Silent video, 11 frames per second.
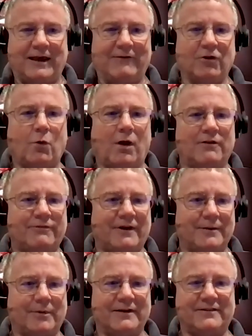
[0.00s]
If you haven't
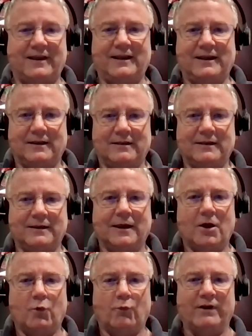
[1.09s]
qualified by taking
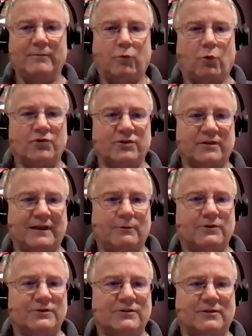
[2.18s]
the written portion of
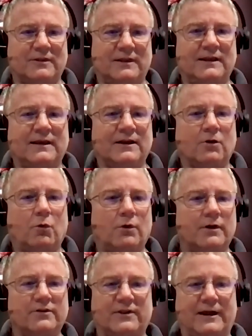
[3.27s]
that, which is the E N
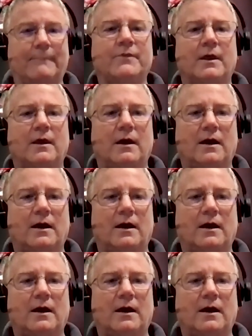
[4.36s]
Core exam,